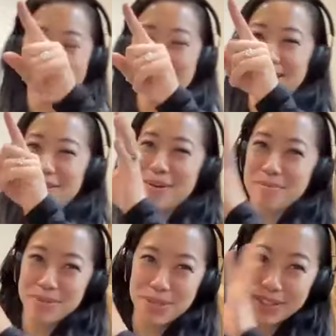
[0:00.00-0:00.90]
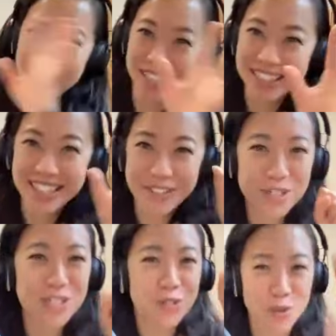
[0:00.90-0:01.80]
And that's another episode. Like, you
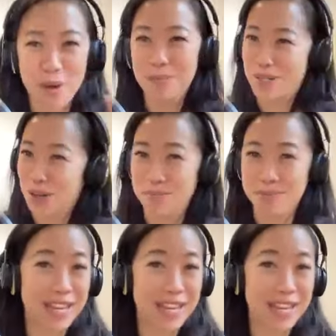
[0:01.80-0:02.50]
were just dropping terms.